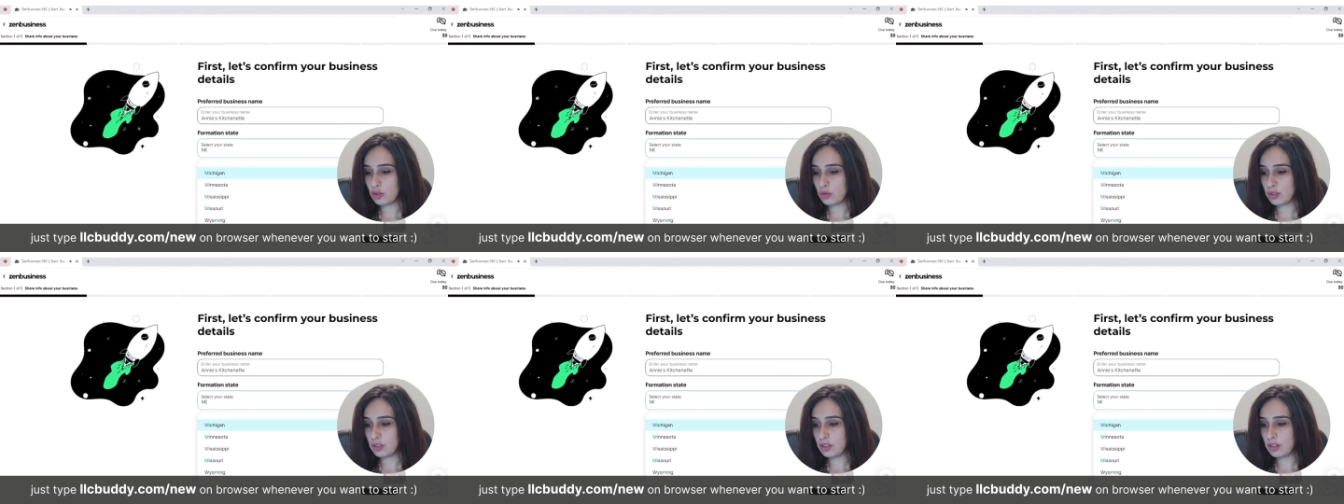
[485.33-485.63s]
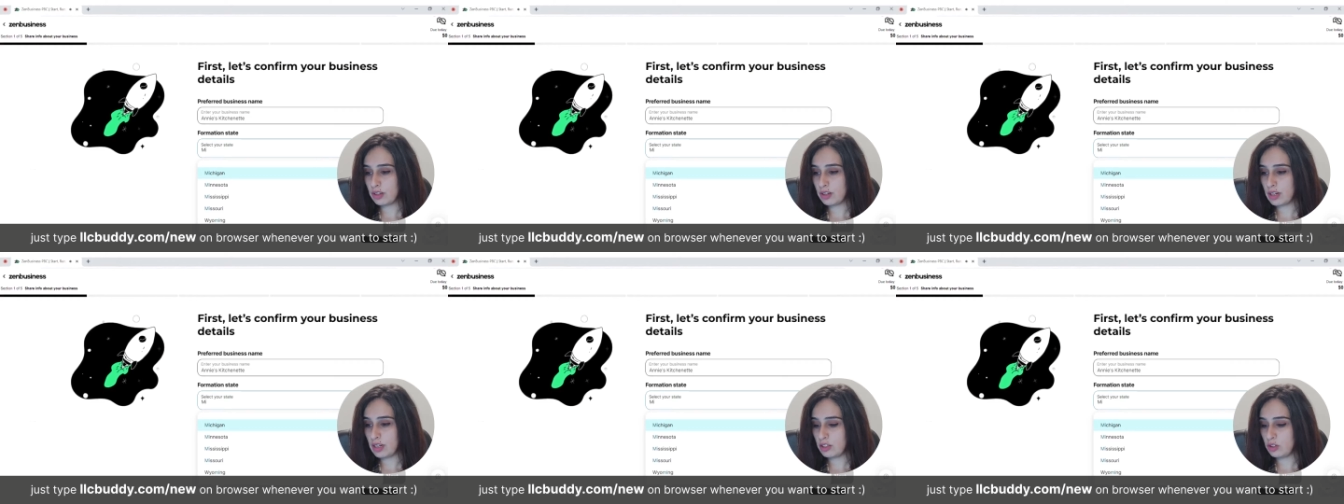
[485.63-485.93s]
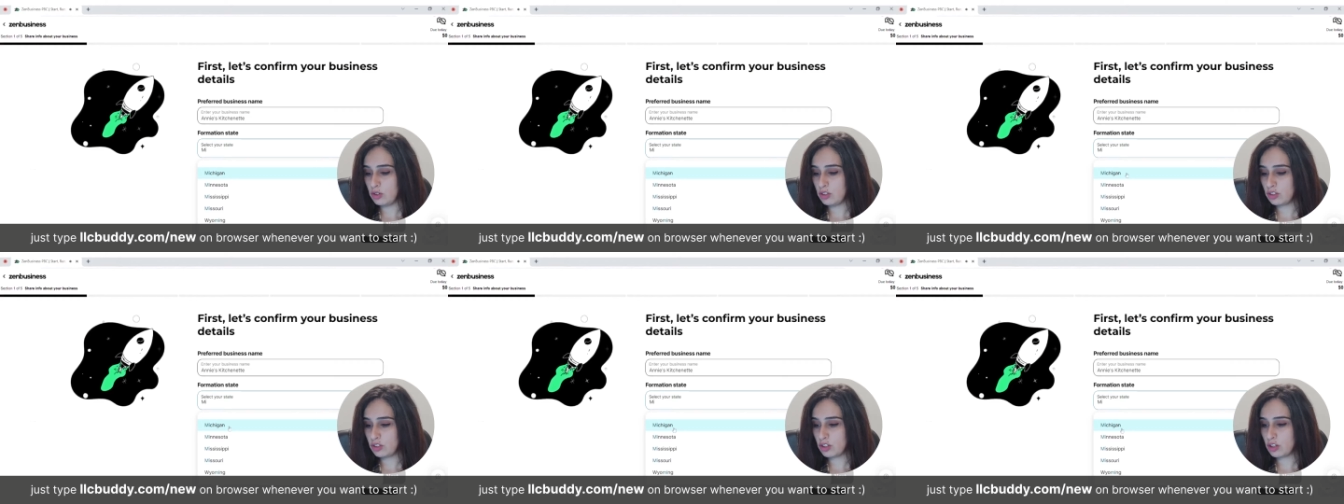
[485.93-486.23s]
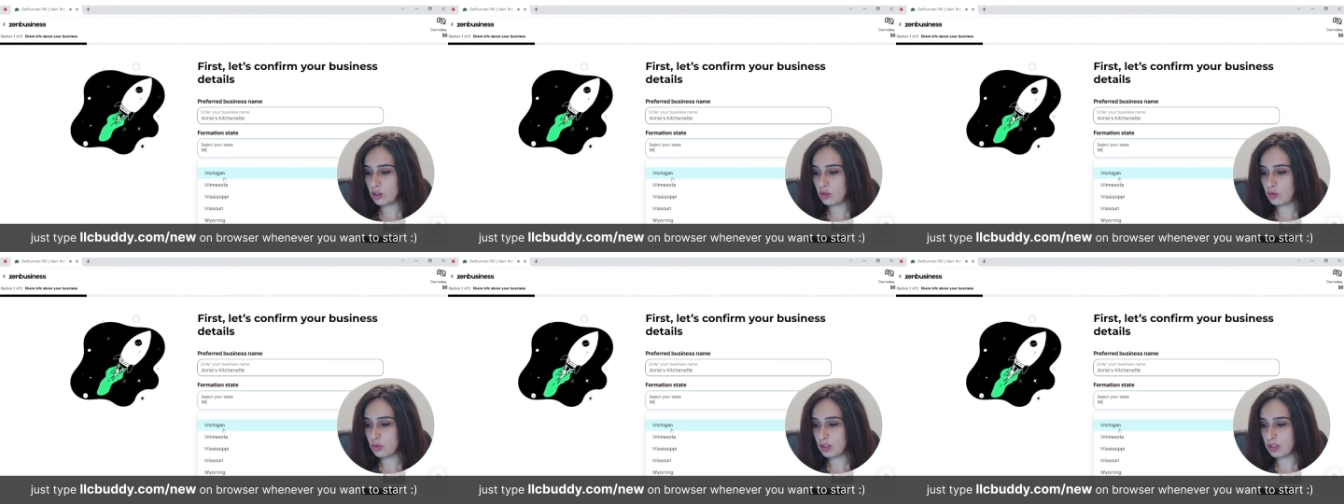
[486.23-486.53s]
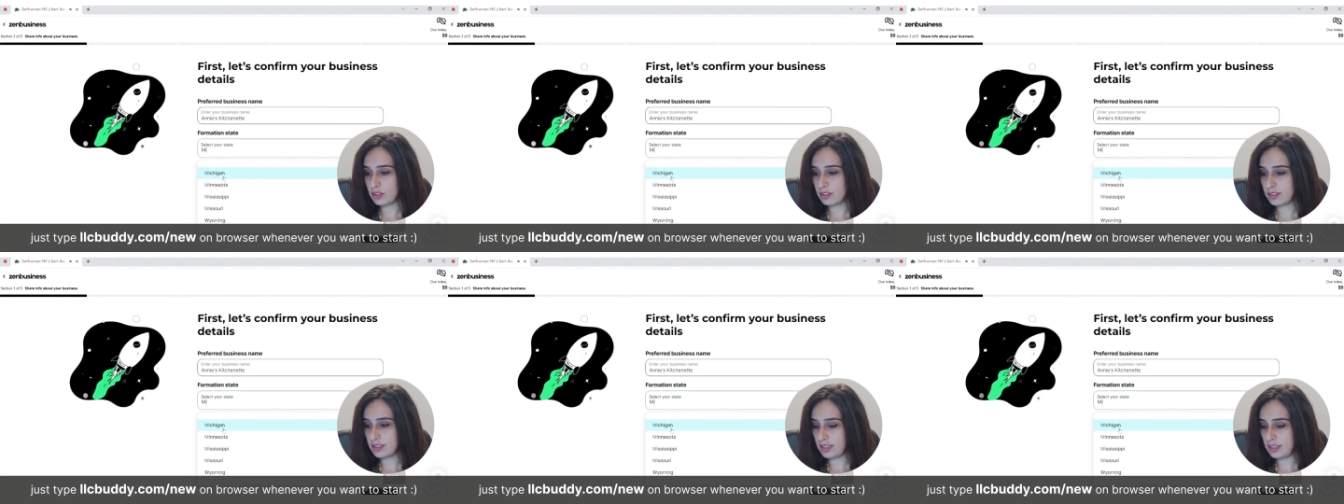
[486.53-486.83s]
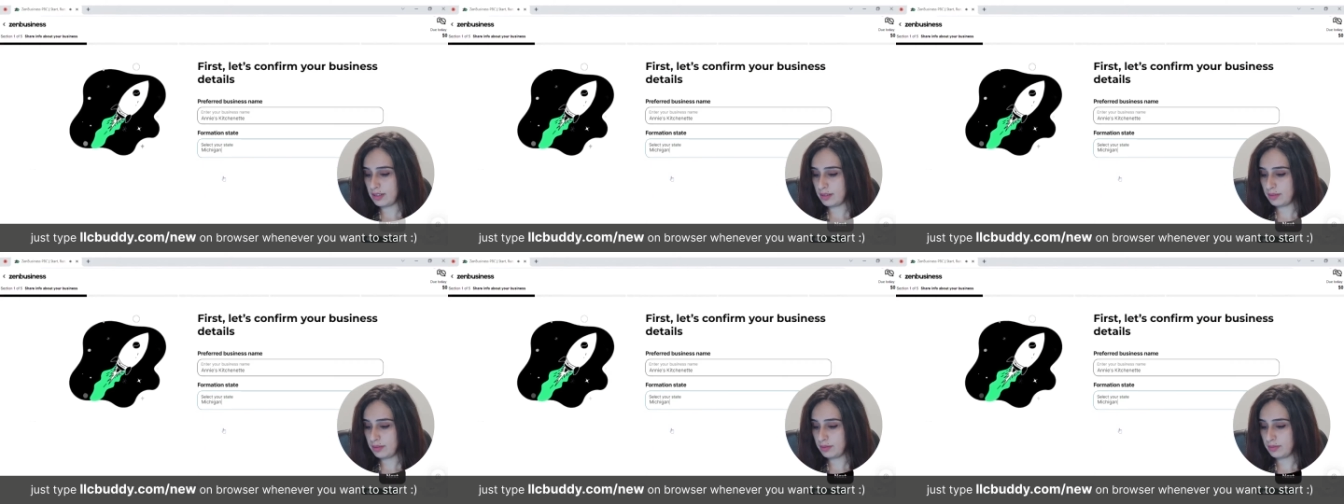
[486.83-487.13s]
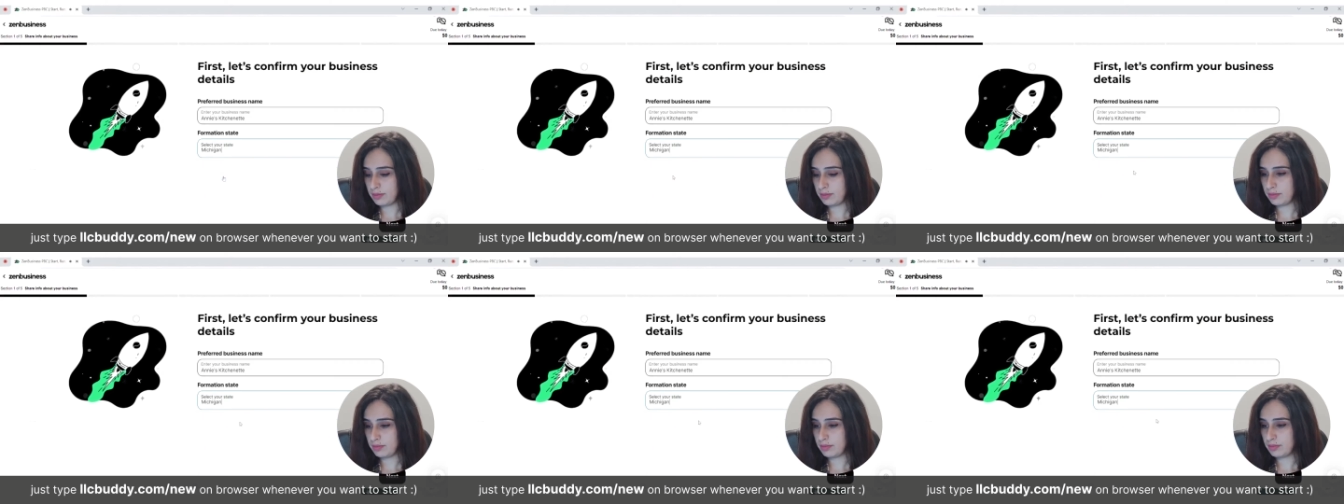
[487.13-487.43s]
over there, and you can start off your LLC.
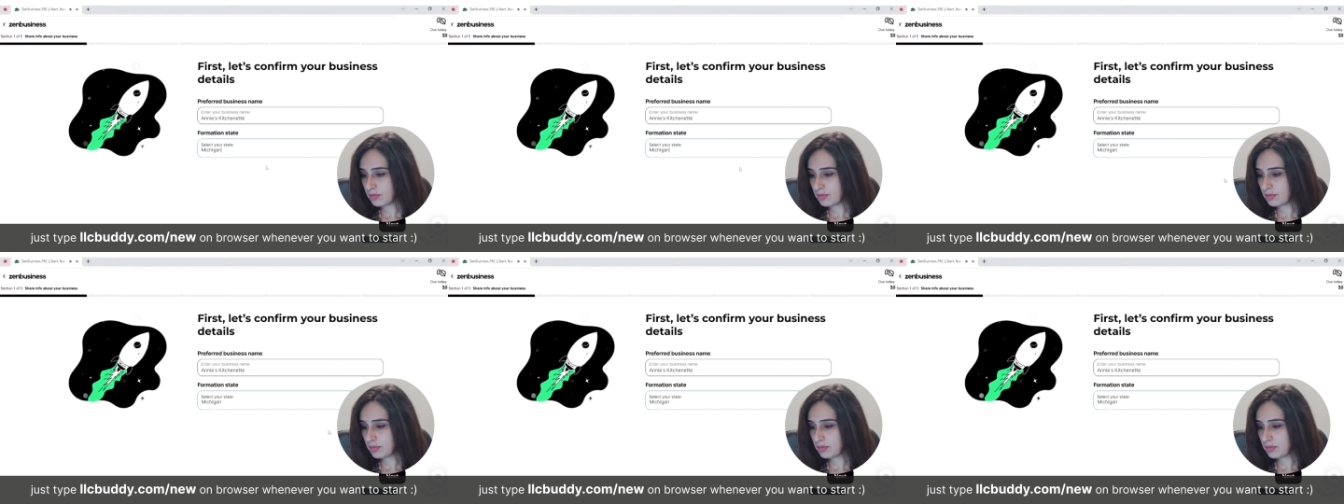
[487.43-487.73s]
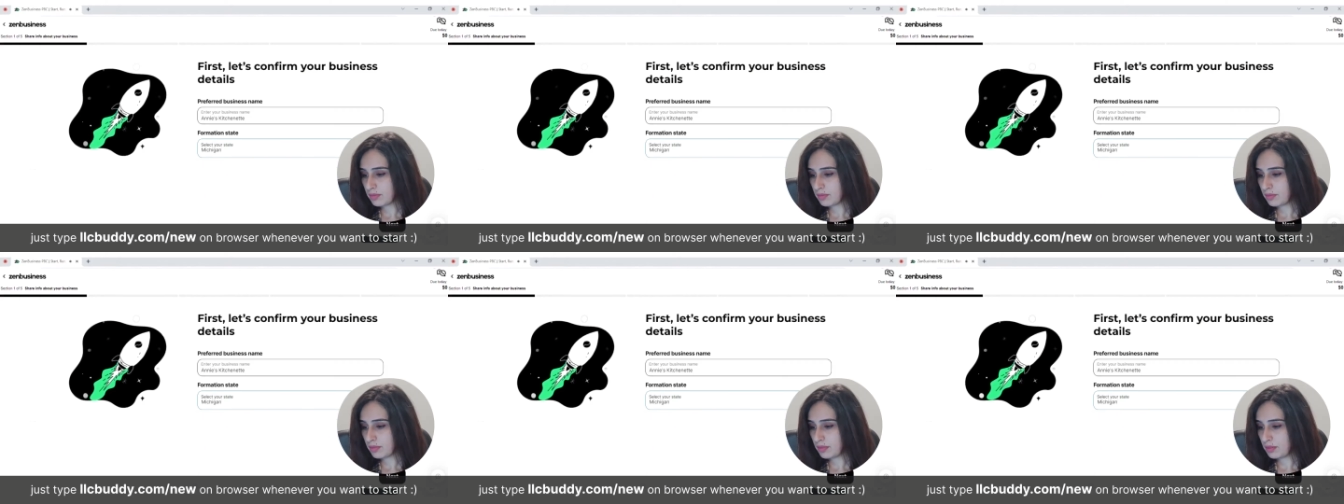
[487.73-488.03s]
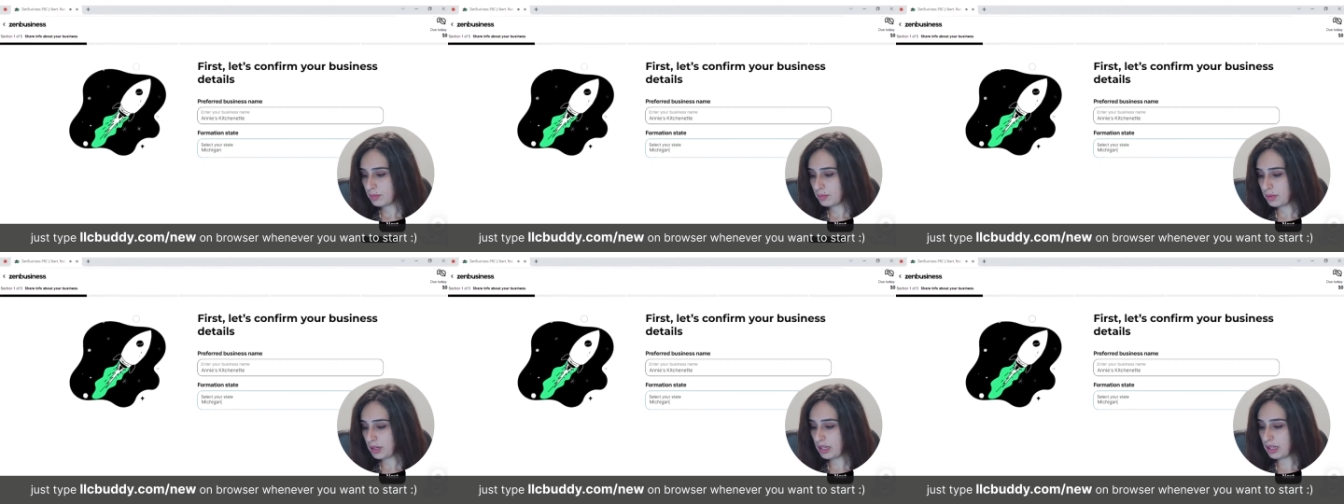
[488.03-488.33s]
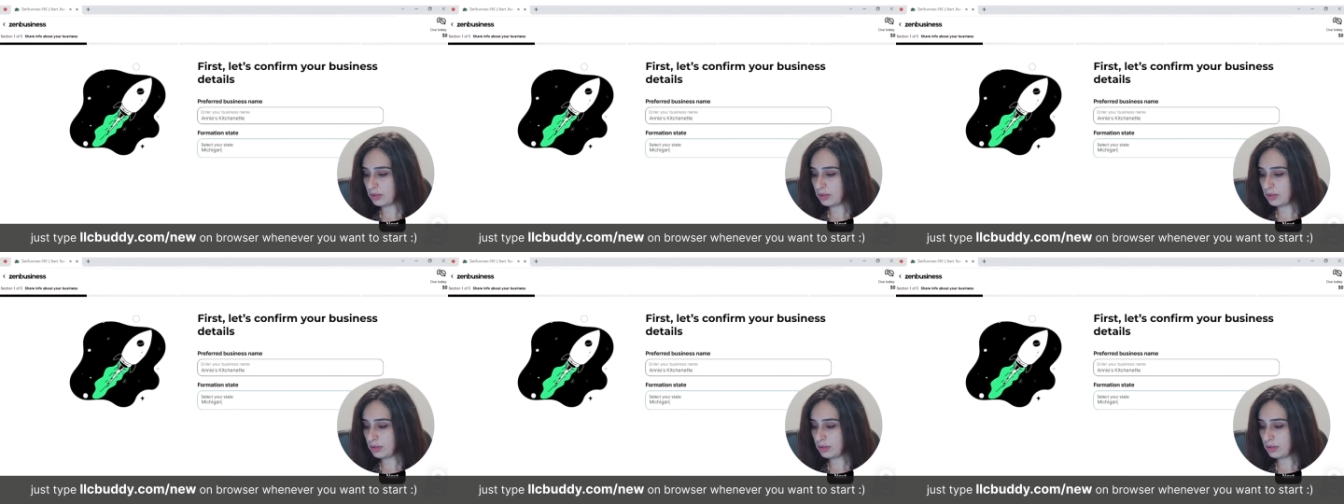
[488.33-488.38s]
Pick